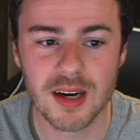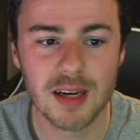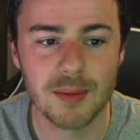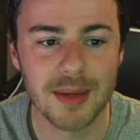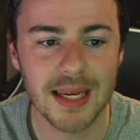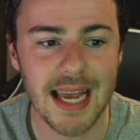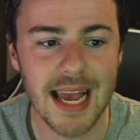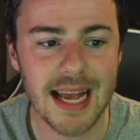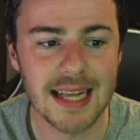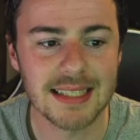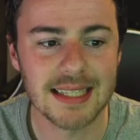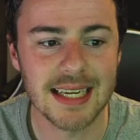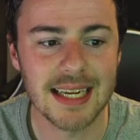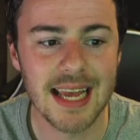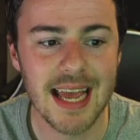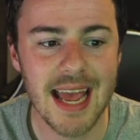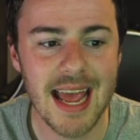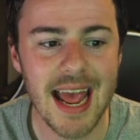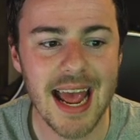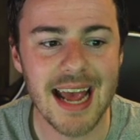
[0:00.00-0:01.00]
to be getting
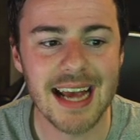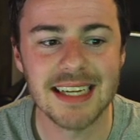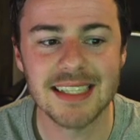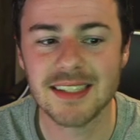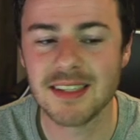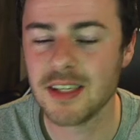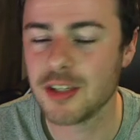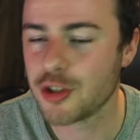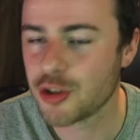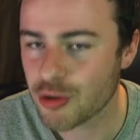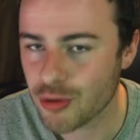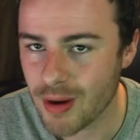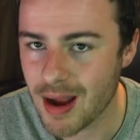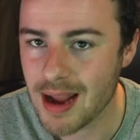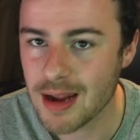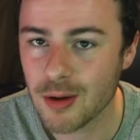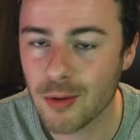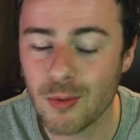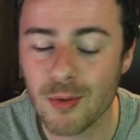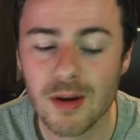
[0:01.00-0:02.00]
is the
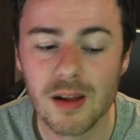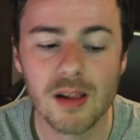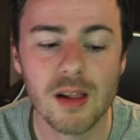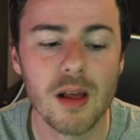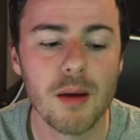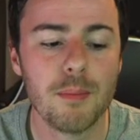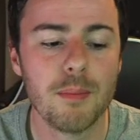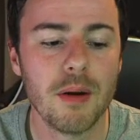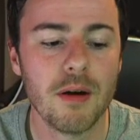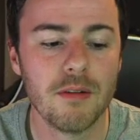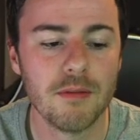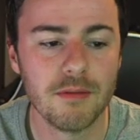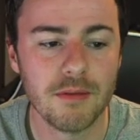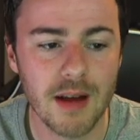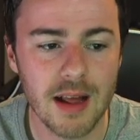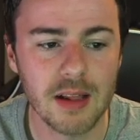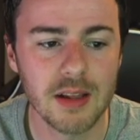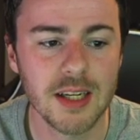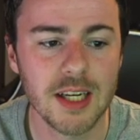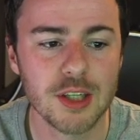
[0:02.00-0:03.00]
tranquil
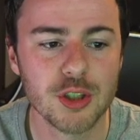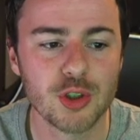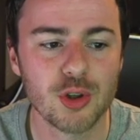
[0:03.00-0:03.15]
pavilion.